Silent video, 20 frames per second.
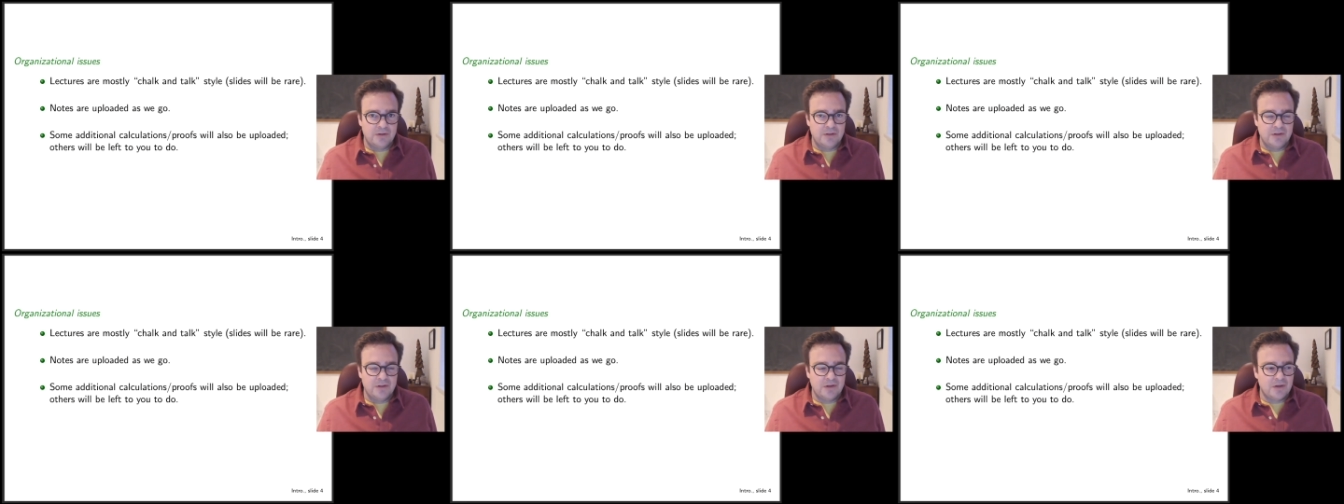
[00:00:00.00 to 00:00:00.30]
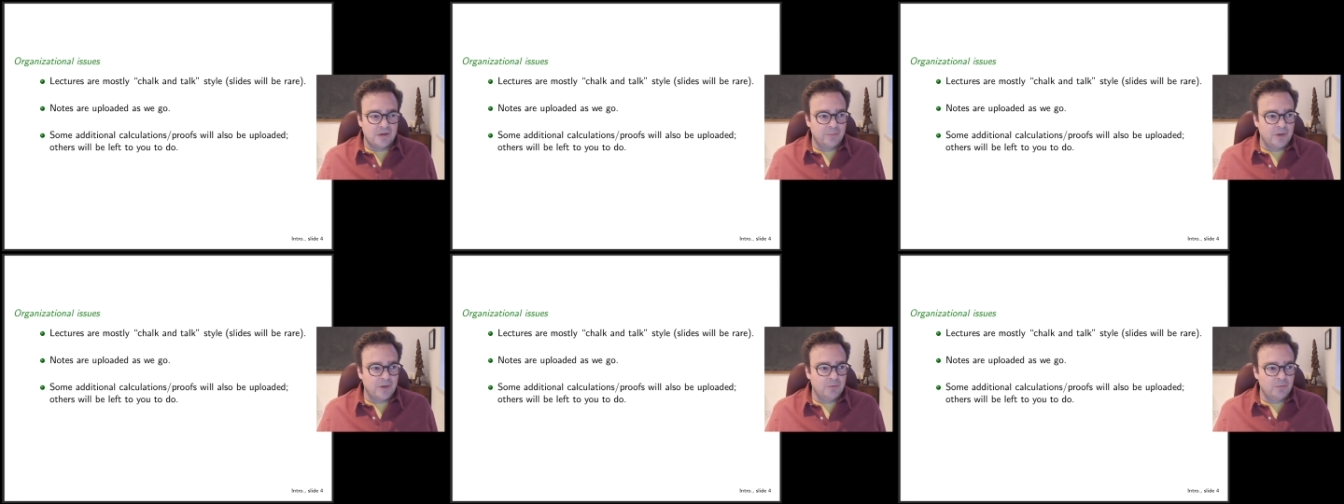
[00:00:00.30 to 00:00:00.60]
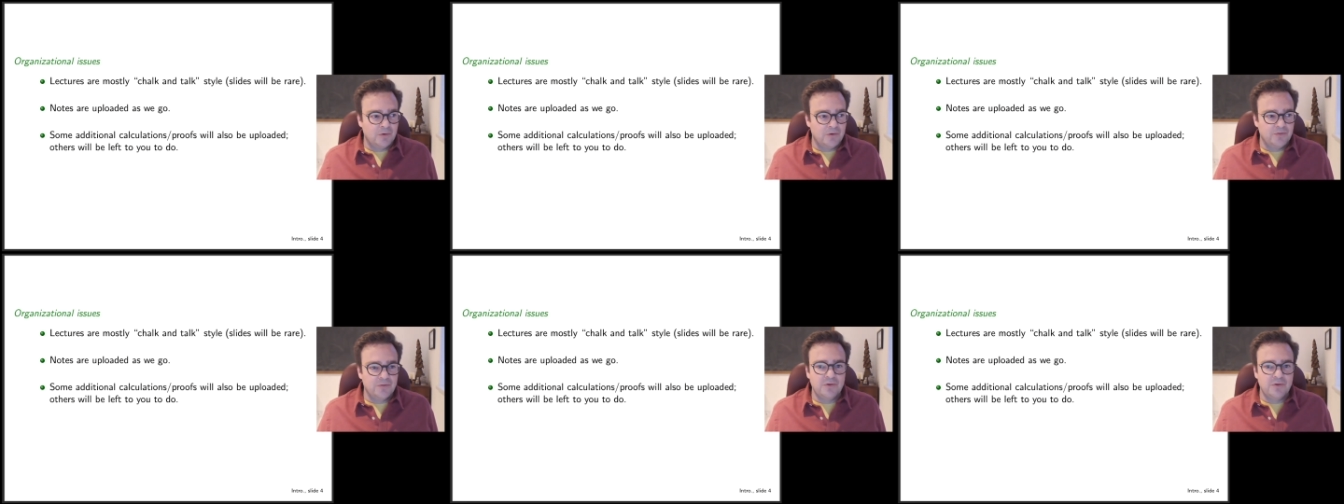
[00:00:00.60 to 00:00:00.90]
I think I
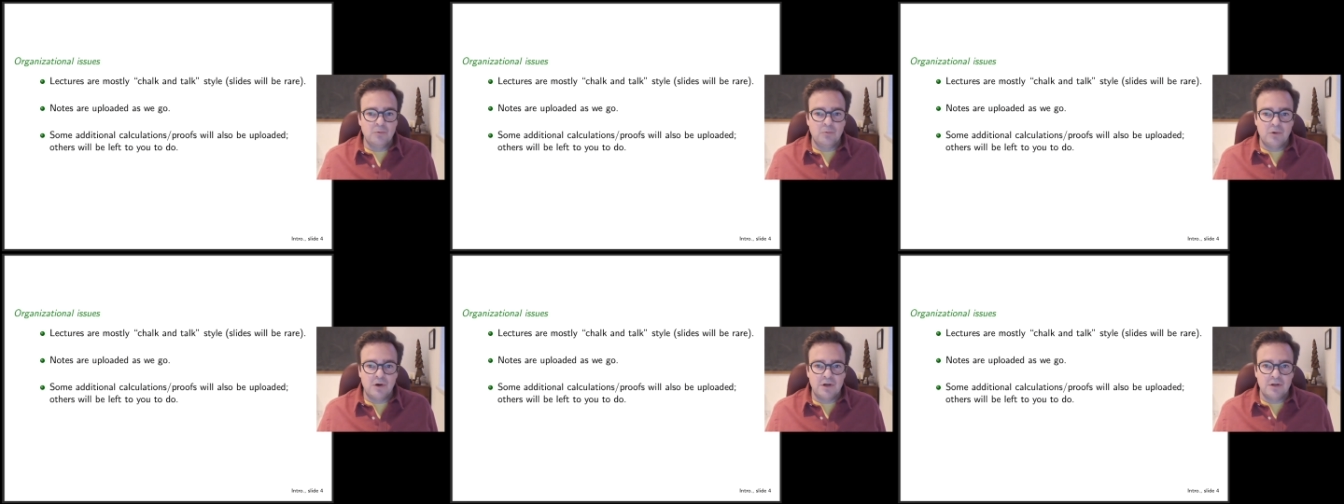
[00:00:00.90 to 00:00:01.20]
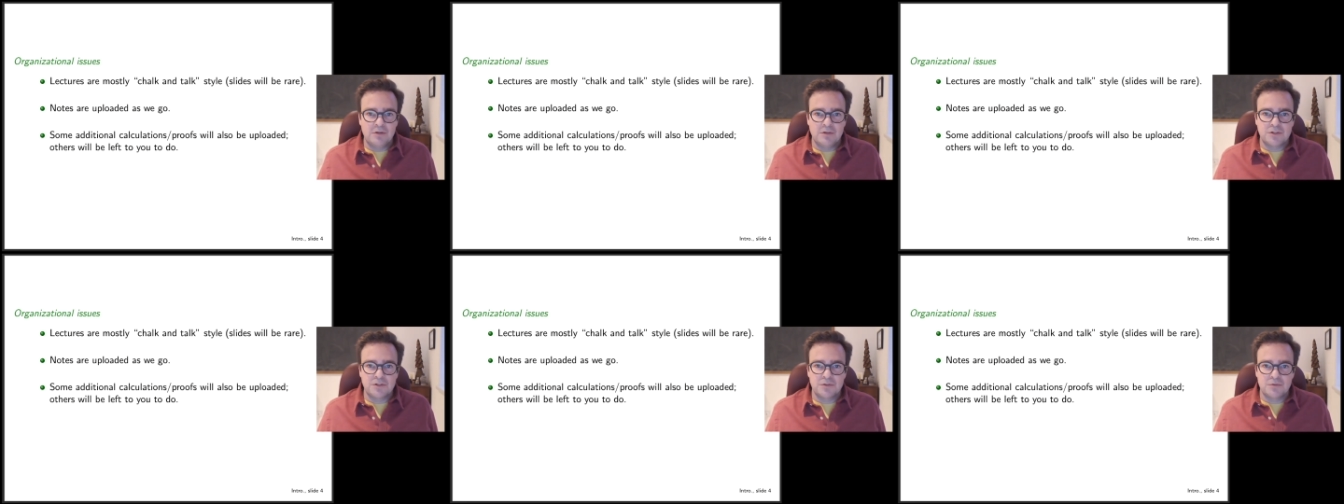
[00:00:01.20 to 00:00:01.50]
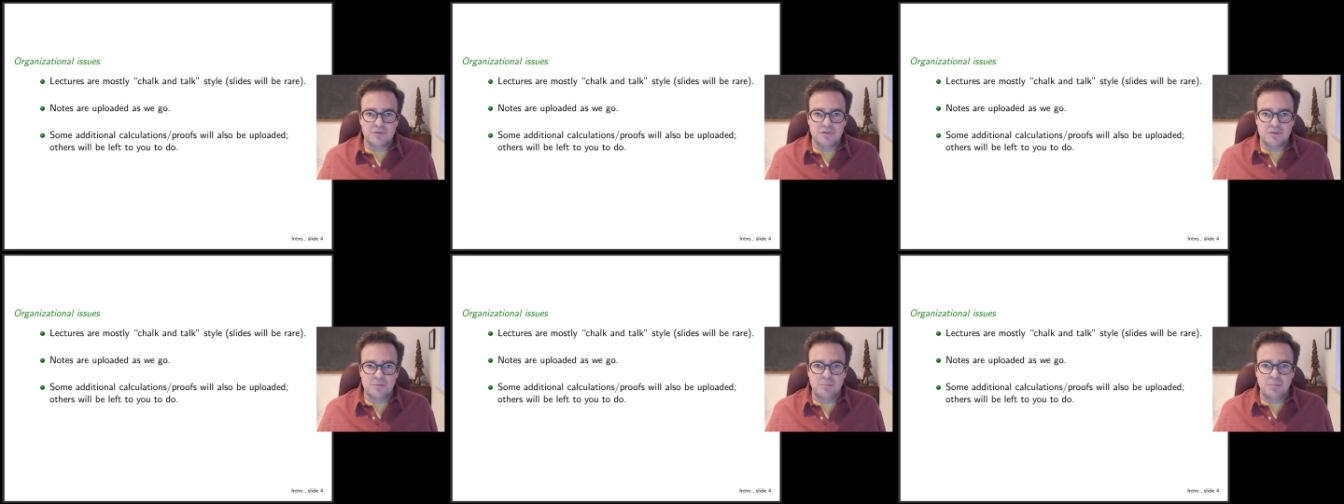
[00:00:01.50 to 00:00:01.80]
might once in a while
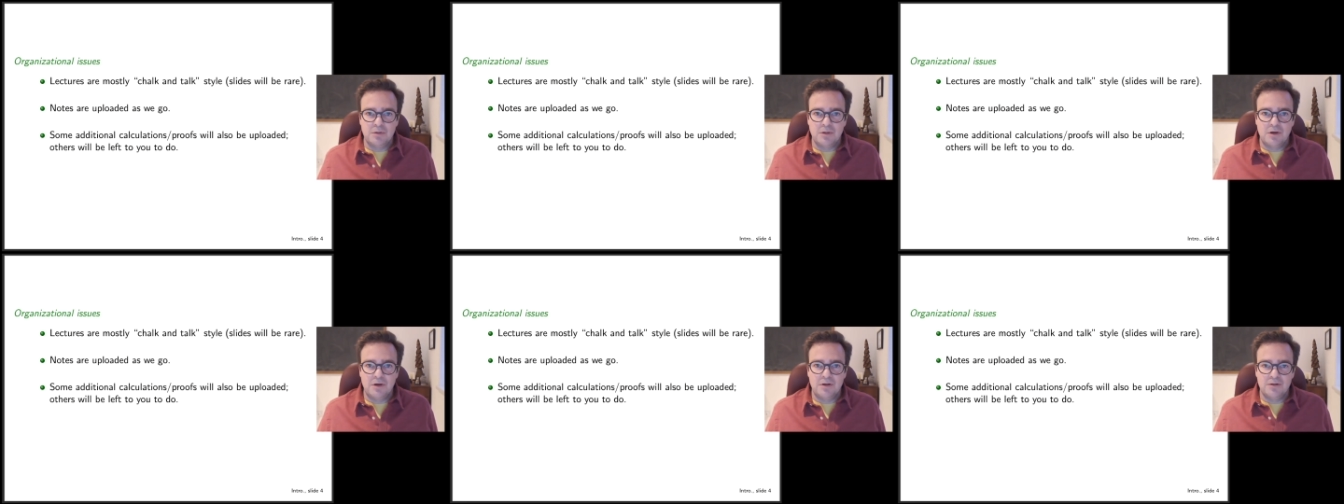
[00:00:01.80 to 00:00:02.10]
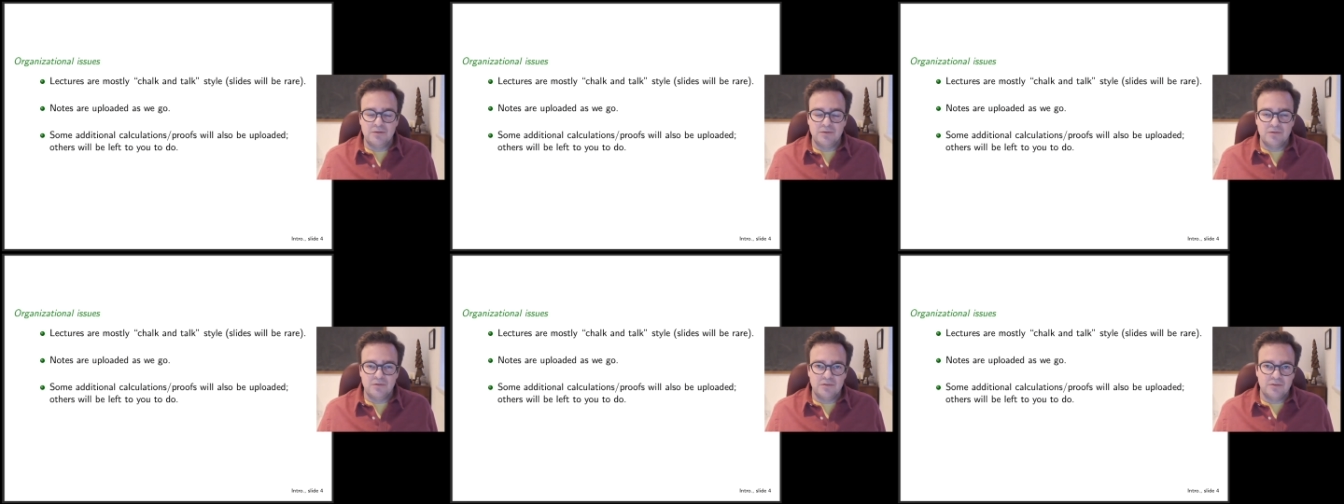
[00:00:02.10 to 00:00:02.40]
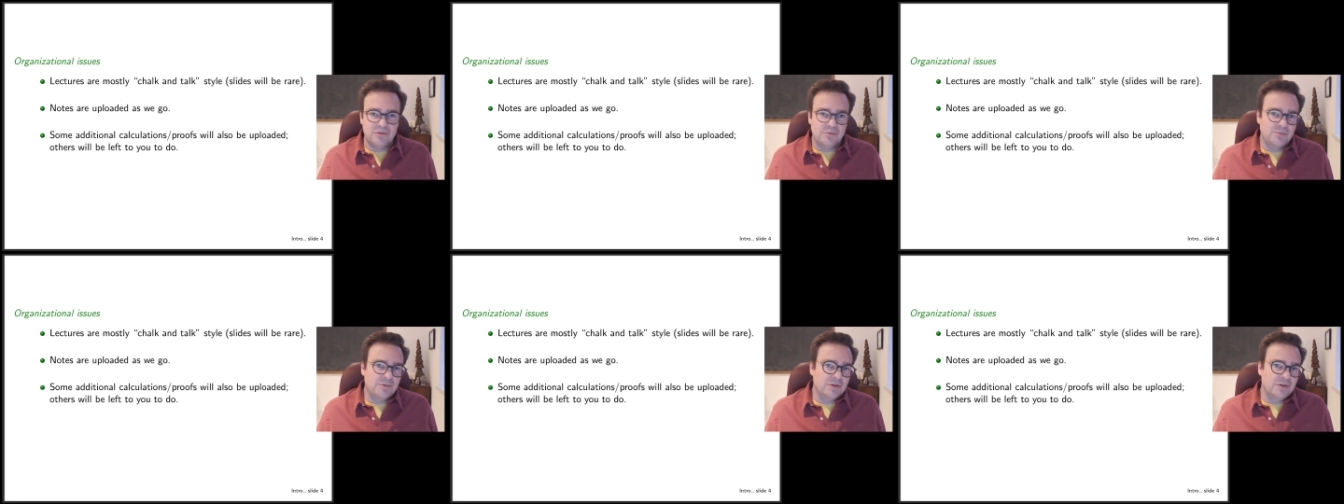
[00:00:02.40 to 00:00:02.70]
show some plots or
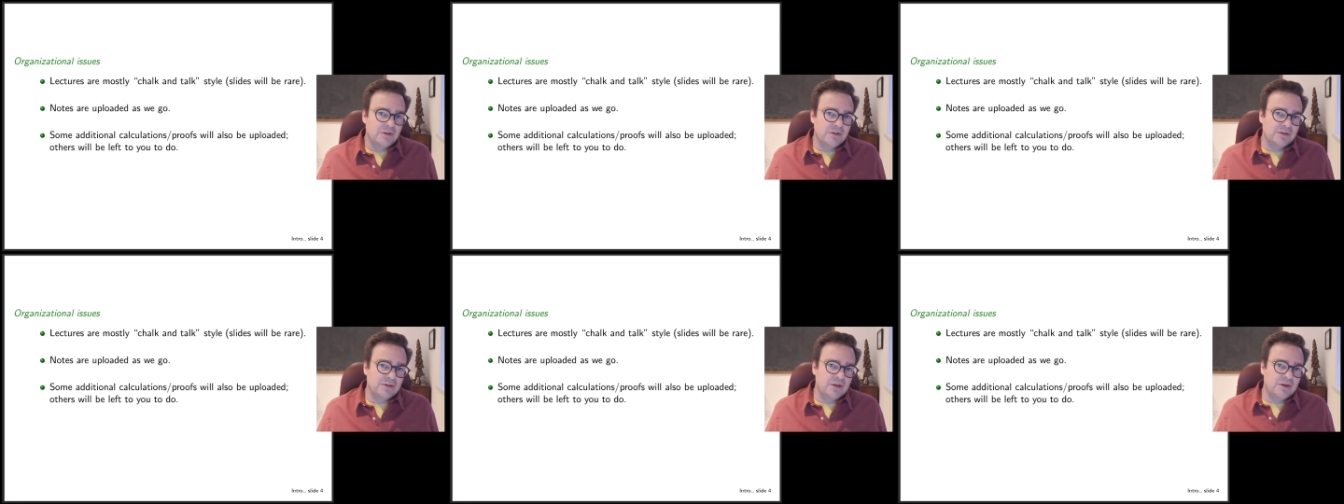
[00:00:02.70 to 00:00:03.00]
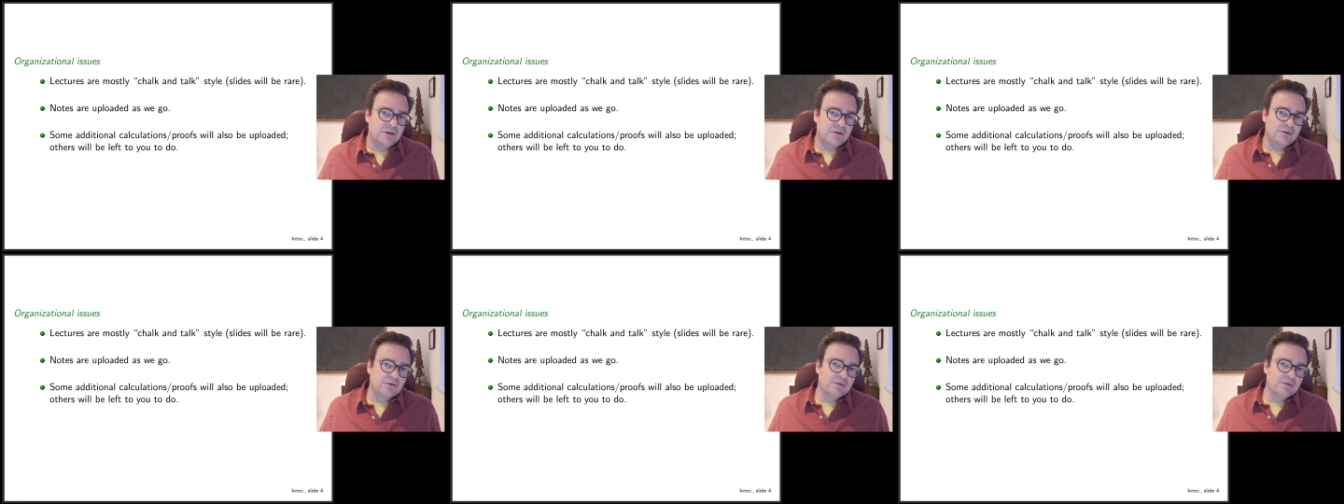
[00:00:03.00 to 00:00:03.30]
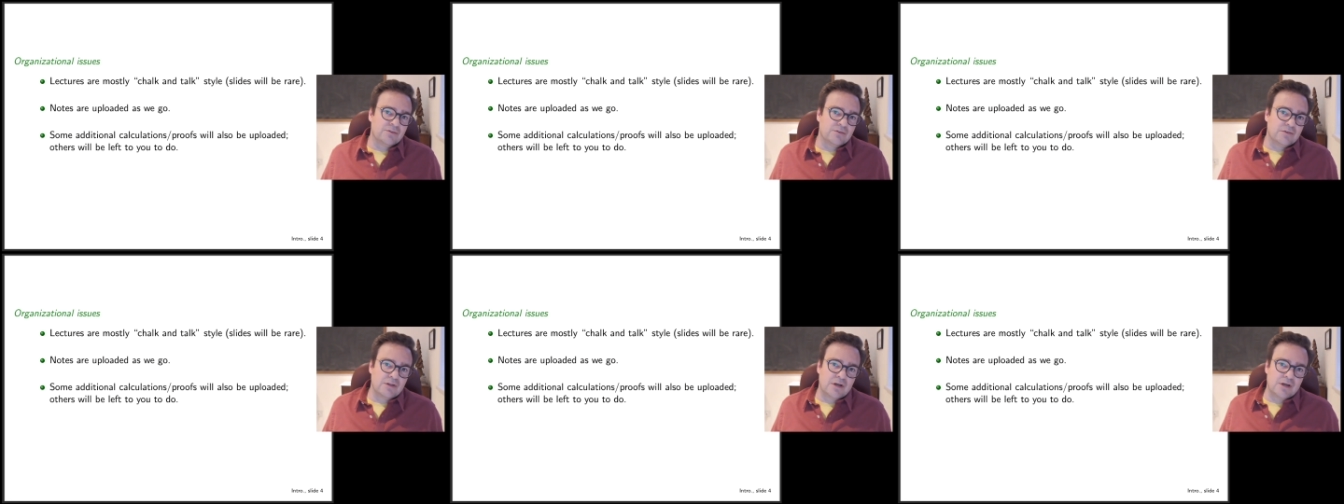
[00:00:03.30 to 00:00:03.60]
something like that on
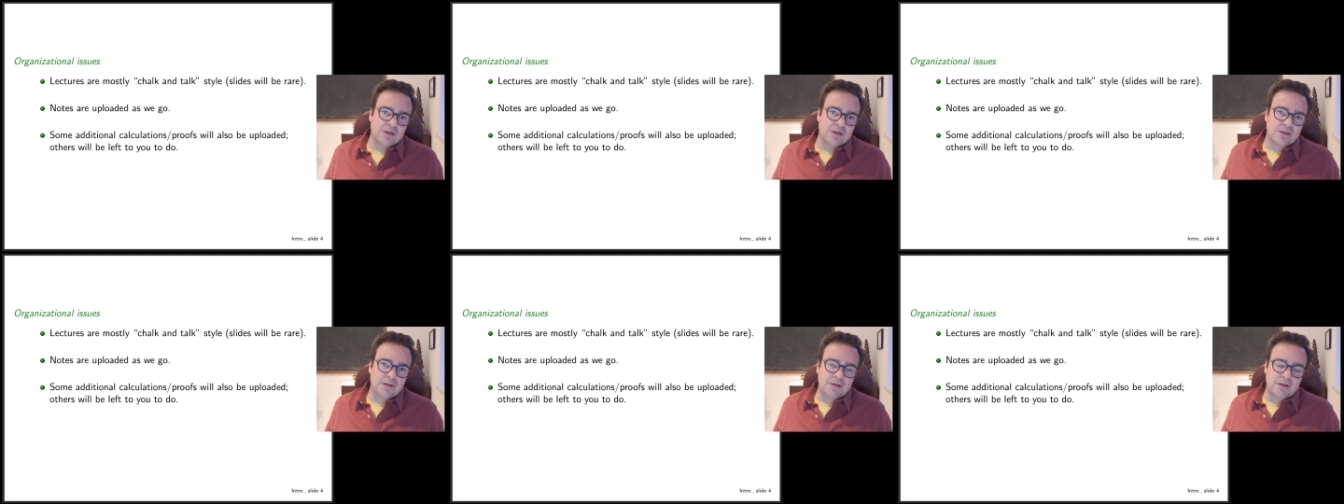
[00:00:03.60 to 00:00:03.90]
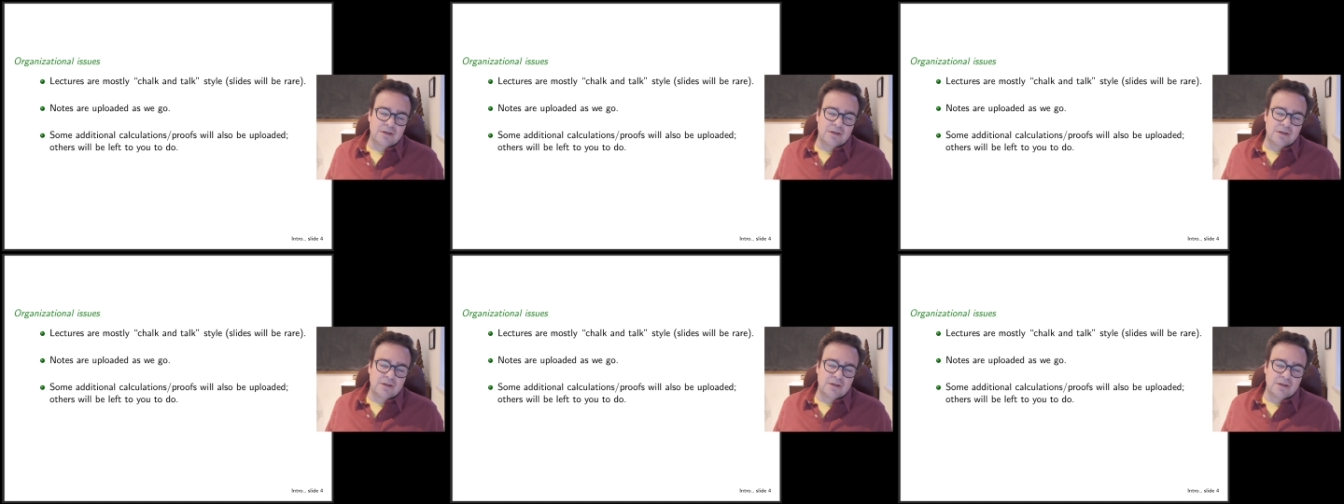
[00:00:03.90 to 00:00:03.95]
a slide,